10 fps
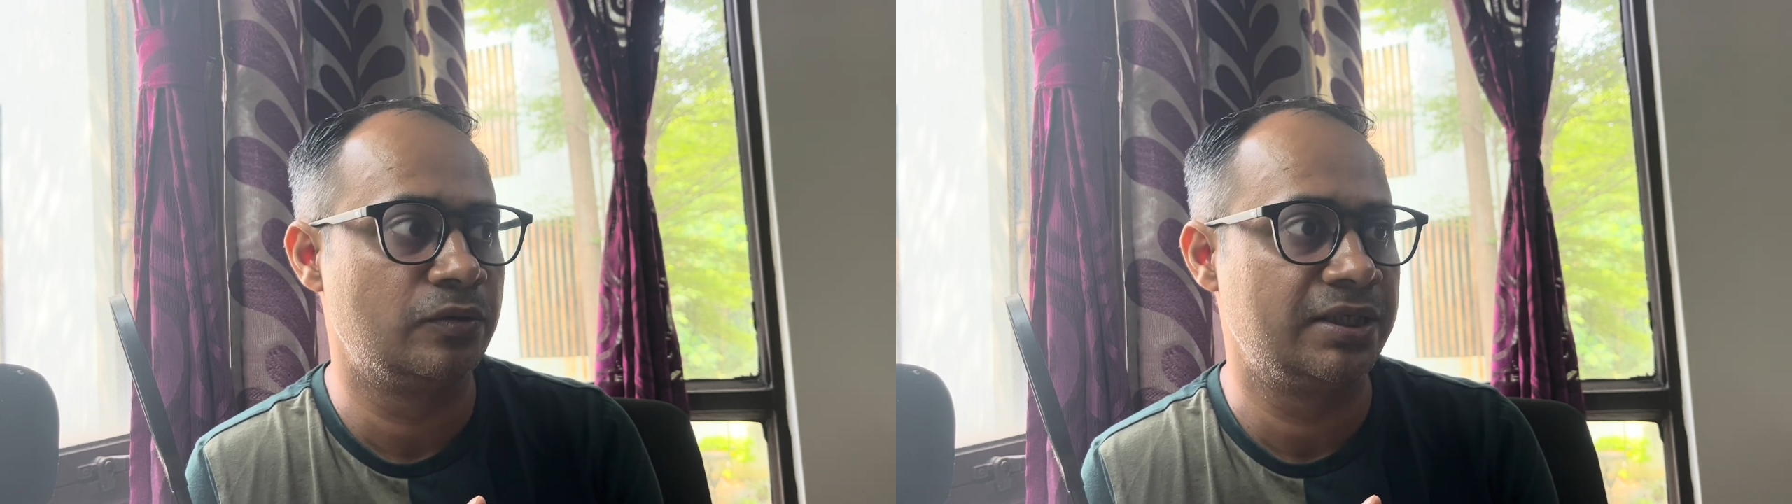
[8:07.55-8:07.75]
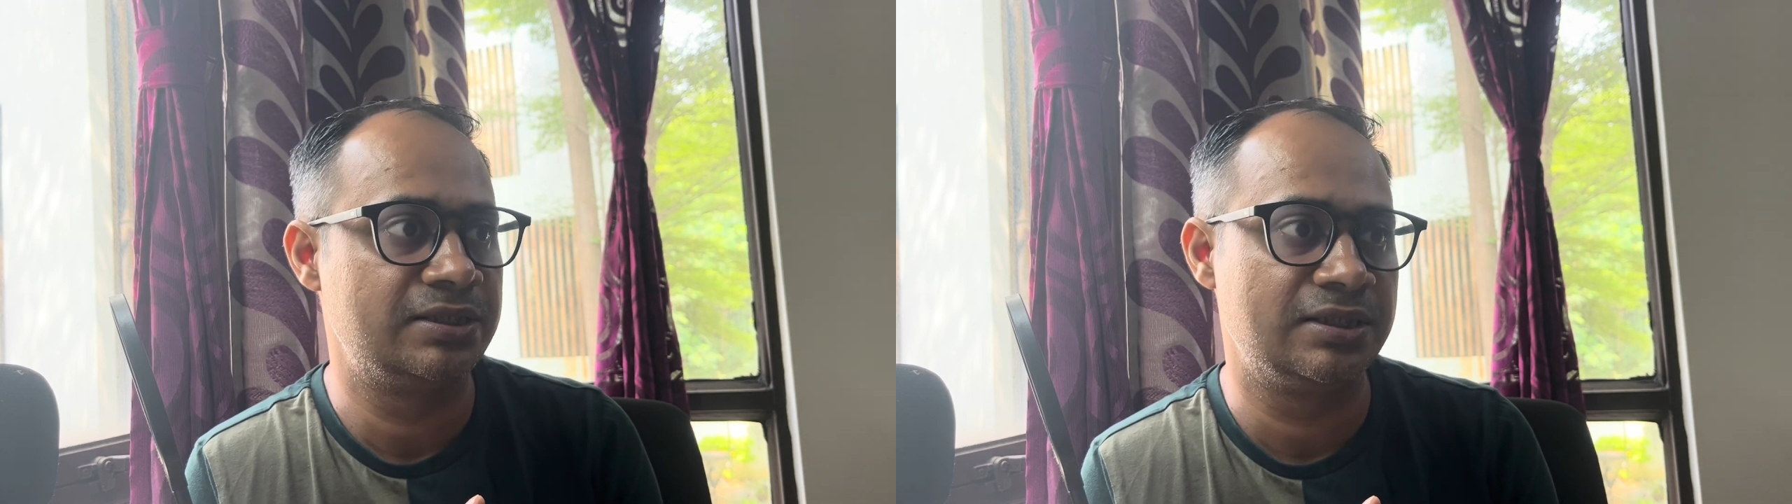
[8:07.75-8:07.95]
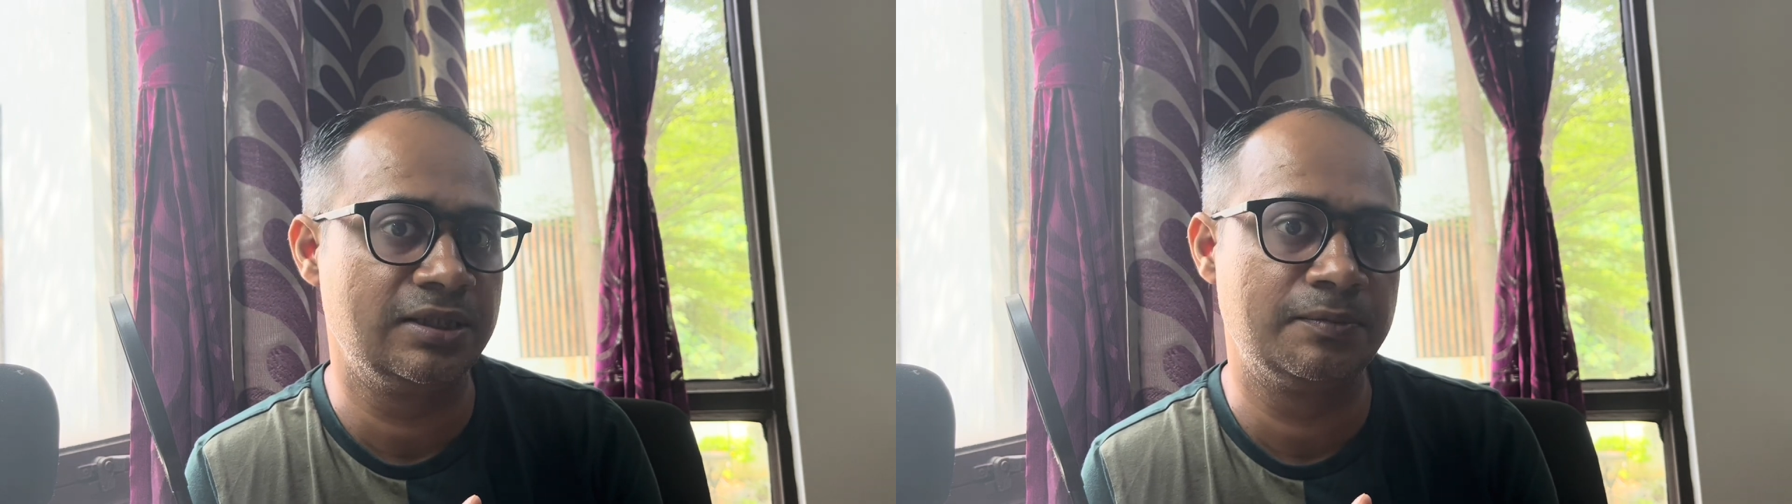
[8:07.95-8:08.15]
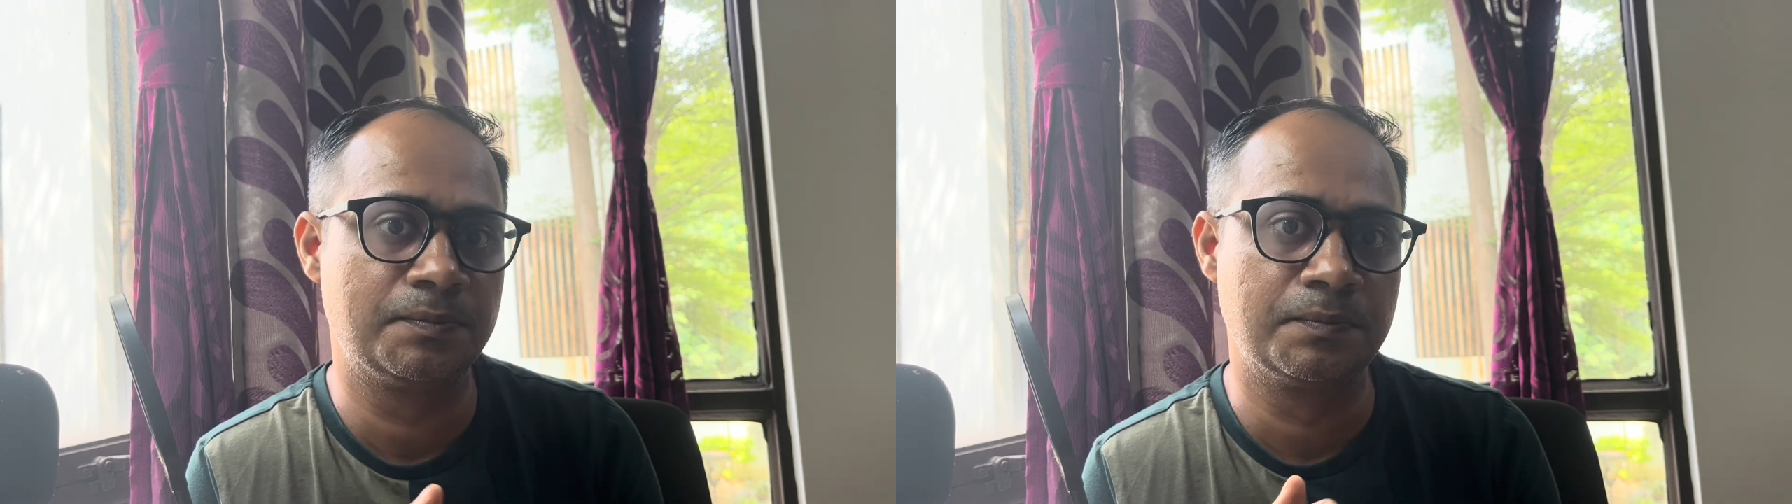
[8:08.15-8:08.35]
see